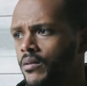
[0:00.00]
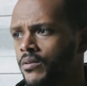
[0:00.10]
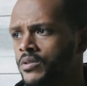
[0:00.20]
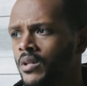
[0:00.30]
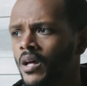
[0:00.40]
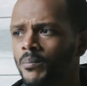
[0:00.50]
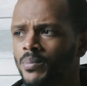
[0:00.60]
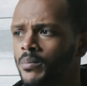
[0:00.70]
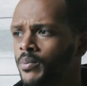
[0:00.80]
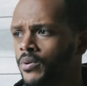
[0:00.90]
There's a lot of
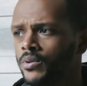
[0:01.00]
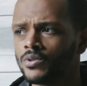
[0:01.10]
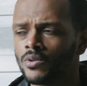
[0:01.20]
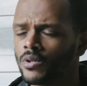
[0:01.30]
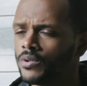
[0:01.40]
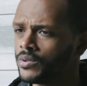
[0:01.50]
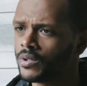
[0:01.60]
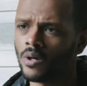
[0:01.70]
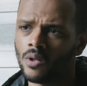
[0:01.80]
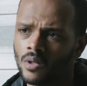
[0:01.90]
people sort of cold
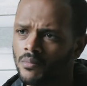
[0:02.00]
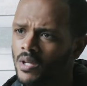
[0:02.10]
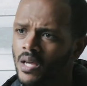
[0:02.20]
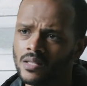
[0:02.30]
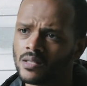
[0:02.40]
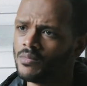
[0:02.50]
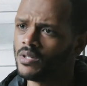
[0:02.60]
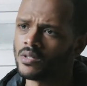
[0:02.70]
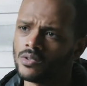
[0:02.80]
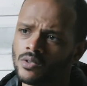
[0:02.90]
calling me, asking me
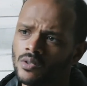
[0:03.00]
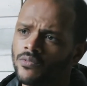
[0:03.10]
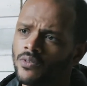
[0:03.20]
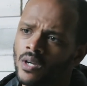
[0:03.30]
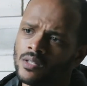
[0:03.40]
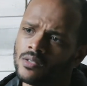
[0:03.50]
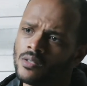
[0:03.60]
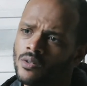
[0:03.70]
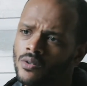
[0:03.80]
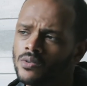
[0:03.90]
to consult for
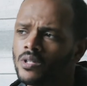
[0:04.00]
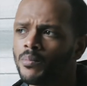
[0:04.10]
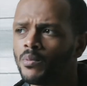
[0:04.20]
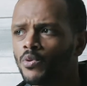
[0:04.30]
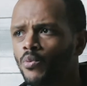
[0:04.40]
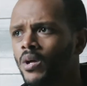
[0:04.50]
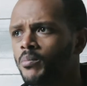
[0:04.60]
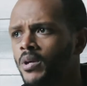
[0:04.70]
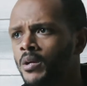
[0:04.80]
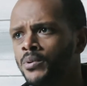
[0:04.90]
ICOs, help them with
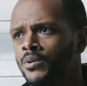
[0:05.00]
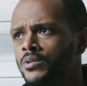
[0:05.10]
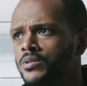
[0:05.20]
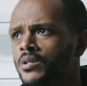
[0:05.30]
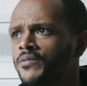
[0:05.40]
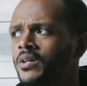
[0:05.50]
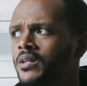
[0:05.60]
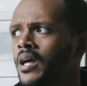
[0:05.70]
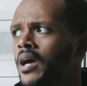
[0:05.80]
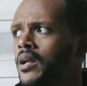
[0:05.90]
white papers, stuff
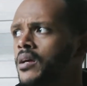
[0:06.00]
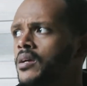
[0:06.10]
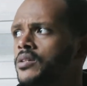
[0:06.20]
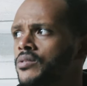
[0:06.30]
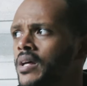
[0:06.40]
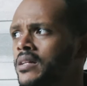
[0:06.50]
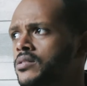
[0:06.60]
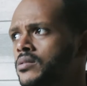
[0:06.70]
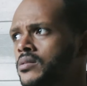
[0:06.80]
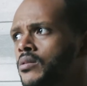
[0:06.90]
like that. So
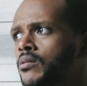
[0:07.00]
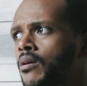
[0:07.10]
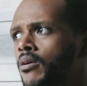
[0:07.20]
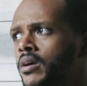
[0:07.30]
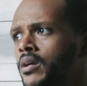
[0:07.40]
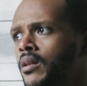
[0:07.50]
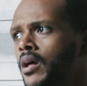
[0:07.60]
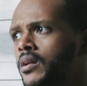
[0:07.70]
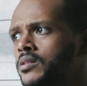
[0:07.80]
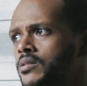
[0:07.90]
that's growing a
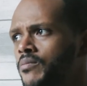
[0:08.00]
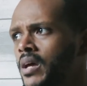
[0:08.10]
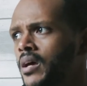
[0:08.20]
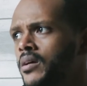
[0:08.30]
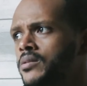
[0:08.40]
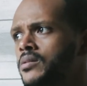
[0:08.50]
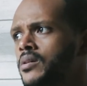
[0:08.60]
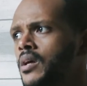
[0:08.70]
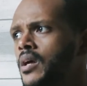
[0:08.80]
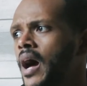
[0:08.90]
lot in demand.
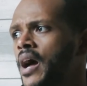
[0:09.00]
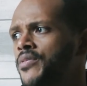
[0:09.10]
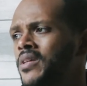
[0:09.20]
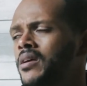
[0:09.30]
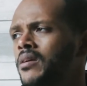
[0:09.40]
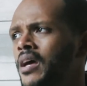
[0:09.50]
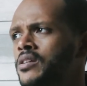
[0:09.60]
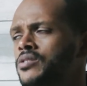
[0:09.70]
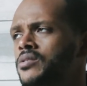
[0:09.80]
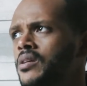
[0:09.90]
I think
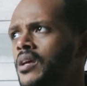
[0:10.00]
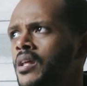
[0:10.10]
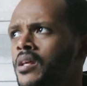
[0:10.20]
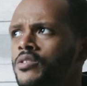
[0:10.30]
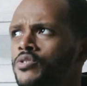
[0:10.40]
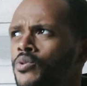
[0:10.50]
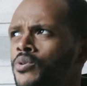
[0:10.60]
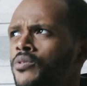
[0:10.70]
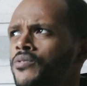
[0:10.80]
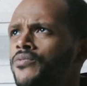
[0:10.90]
as any
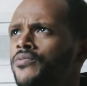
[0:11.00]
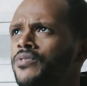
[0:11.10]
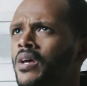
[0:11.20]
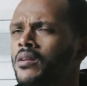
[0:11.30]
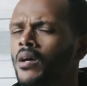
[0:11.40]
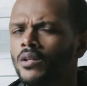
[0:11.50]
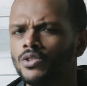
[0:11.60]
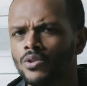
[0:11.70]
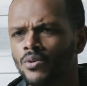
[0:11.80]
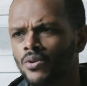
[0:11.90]
sort of
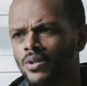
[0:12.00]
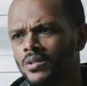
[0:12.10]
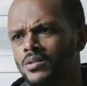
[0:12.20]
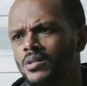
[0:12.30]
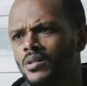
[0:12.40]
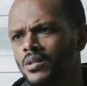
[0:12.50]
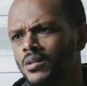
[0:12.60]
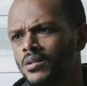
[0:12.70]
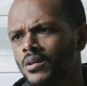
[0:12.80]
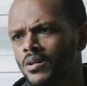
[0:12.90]

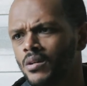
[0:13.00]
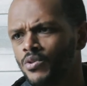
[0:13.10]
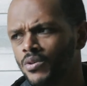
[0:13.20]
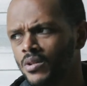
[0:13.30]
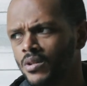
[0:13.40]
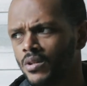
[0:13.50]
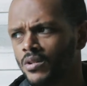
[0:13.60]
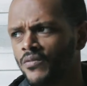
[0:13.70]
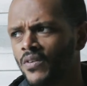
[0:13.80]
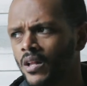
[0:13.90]
technology-oriented community
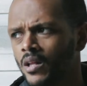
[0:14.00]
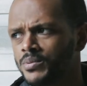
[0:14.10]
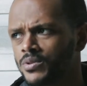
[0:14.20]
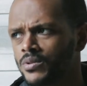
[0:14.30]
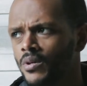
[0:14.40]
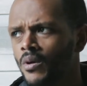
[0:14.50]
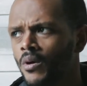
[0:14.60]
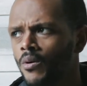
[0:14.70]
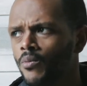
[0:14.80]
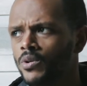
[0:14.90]
develops,
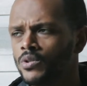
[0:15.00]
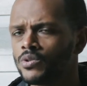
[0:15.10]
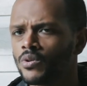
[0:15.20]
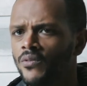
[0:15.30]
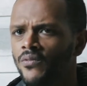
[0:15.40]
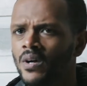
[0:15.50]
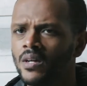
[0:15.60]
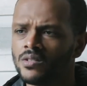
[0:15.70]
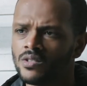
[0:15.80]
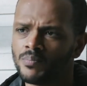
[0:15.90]
what you sort of
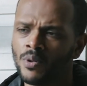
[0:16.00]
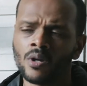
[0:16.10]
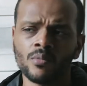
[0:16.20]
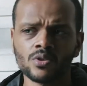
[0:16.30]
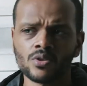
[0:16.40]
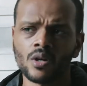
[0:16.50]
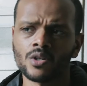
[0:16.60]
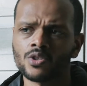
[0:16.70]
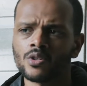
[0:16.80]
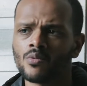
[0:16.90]
find is this pyramid
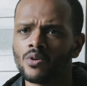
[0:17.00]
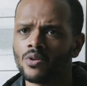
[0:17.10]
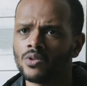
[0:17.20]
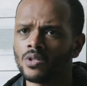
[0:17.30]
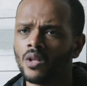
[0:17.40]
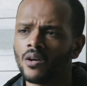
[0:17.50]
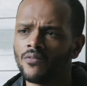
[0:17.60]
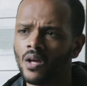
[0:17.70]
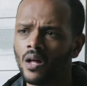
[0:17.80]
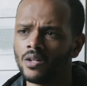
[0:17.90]
structure where there's a lot
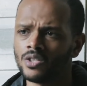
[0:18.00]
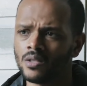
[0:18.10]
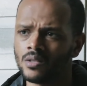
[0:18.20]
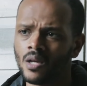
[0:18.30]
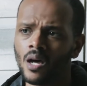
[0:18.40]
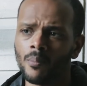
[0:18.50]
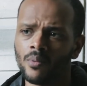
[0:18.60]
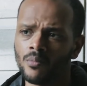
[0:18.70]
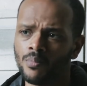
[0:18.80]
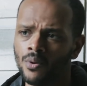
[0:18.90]
of knowledge at the top
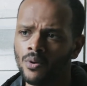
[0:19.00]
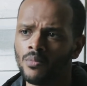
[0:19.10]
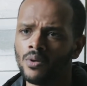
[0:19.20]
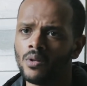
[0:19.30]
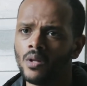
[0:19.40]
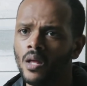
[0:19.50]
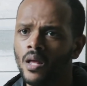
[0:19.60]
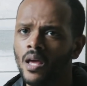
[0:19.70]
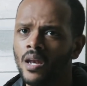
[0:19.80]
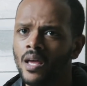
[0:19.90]
of the pyramid,
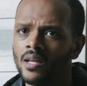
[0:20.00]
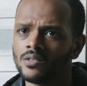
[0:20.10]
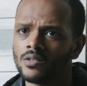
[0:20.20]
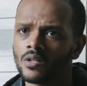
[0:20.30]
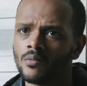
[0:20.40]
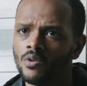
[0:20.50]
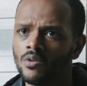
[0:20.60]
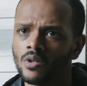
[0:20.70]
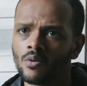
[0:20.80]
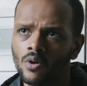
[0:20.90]
right. And as the
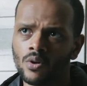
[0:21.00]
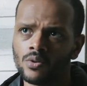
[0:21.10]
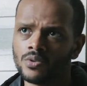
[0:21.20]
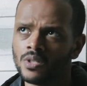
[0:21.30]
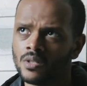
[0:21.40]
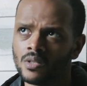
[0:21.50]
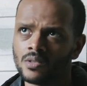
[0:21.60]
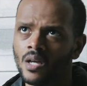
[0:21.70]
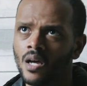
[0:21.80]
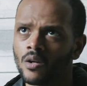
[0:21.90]
community grows, it does
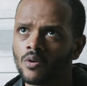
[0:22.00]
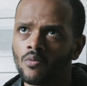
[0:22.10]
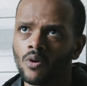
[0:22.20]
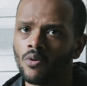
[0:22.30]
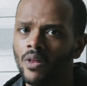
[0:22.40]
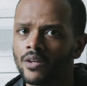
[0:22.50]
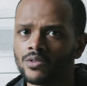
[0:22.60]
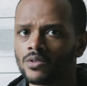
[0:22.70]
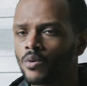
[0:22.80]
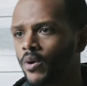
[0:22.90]
not grow like a
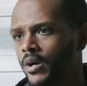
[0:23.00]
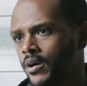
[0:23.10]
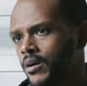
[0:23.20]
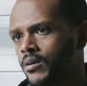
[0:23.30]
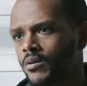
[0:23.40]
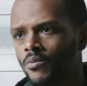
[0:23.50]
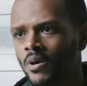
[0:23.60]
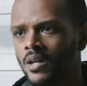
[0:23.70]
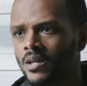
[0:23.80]
square, right?